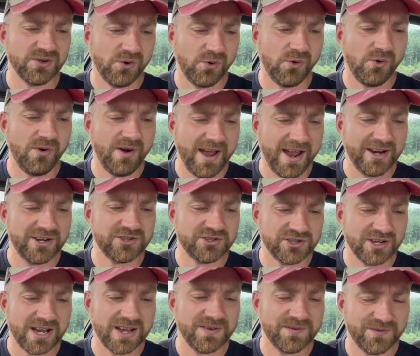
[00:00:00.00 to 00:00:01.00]
or
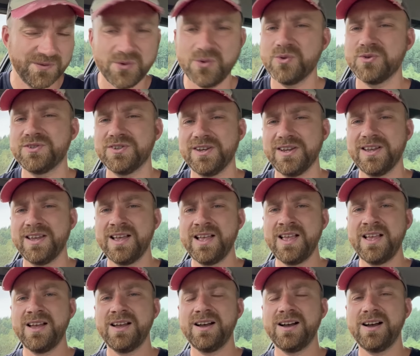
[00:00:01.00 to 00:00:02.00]
XJ40.
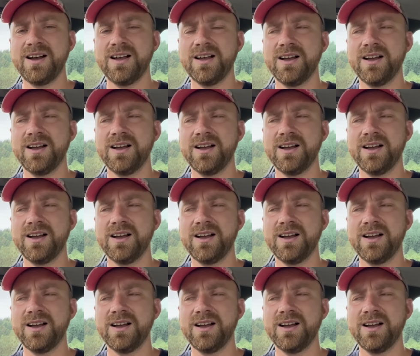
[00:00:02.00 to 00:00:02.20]
Uh,